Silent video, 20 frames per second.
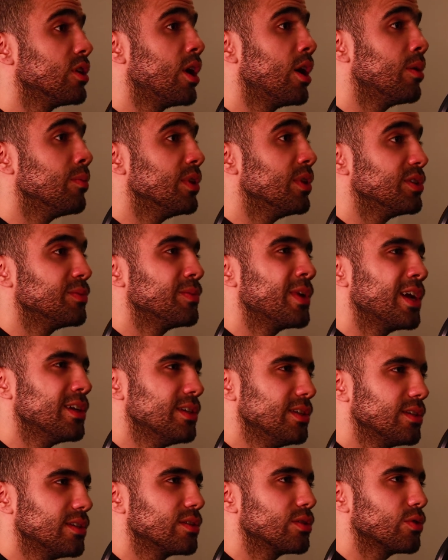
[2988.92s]
anomalies. Me,
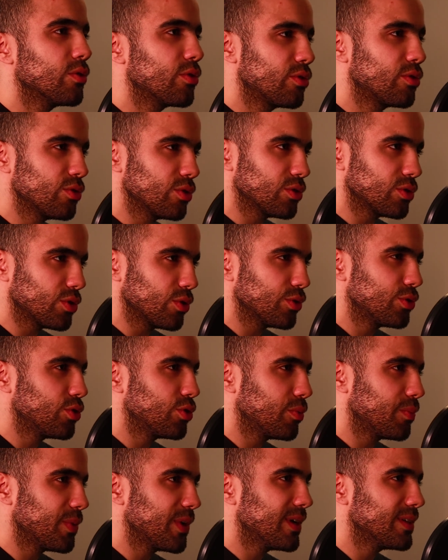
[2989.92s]
I see
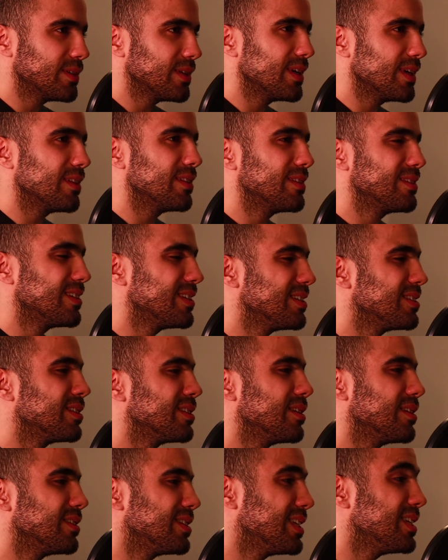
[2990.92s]
sociopaths.
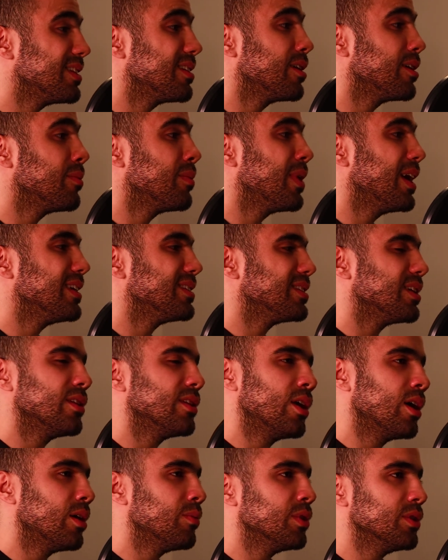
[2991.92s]
I see them as
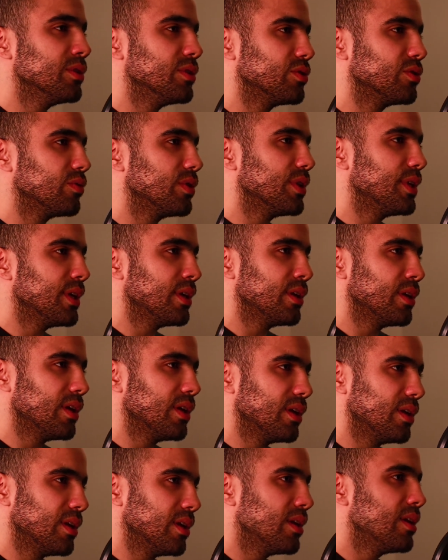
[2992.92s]
anomalies, really,
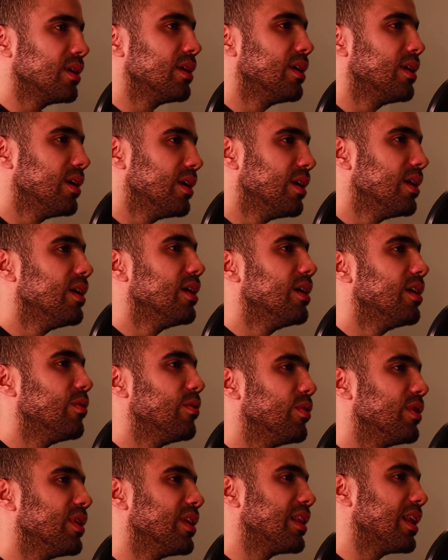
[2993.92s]
in
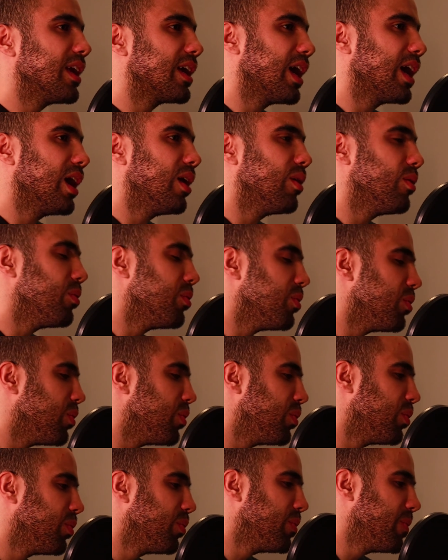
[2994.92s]
within like
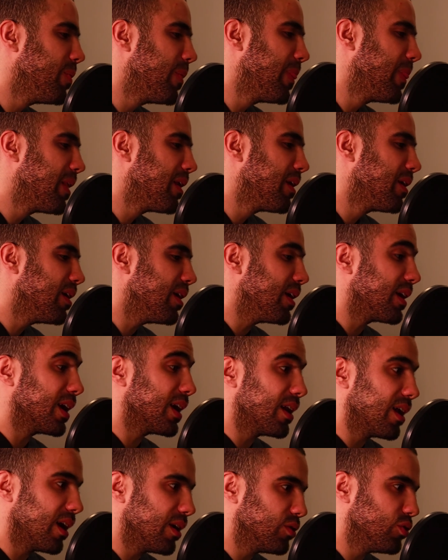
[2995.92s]
how.
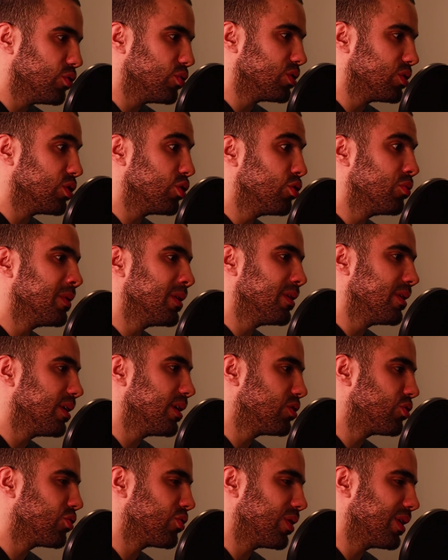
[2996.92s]
Again, I'd use human
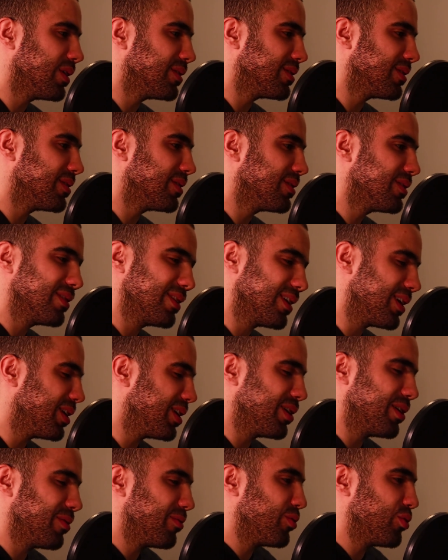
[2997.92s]
nature as a say
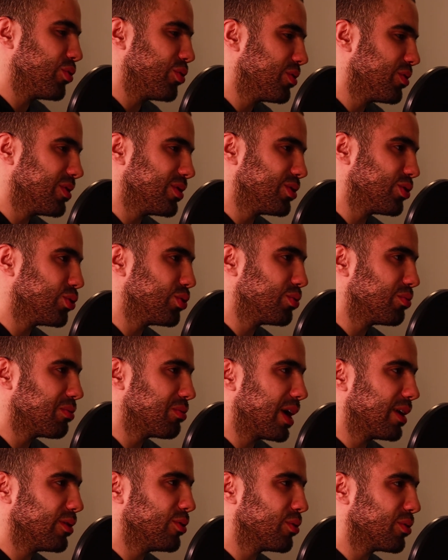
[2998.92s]
here, even though
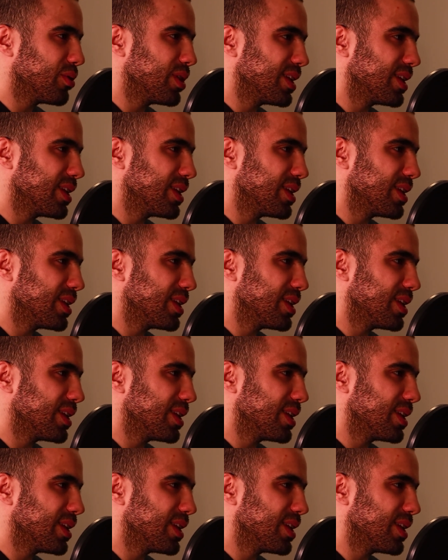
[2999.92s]
I don't